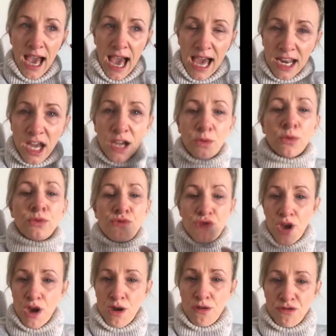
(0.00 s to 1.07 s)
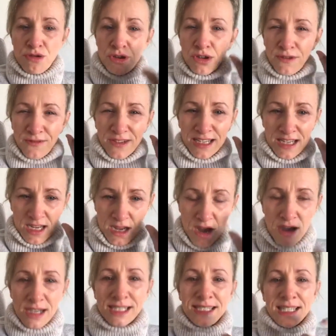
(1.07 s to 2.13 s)
And I will know that you're feeling
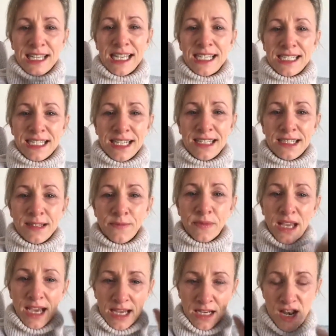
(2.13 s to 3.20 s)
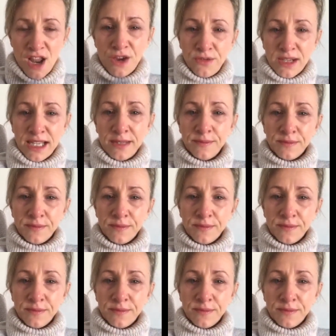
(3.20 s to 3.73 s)
isolated and lonely.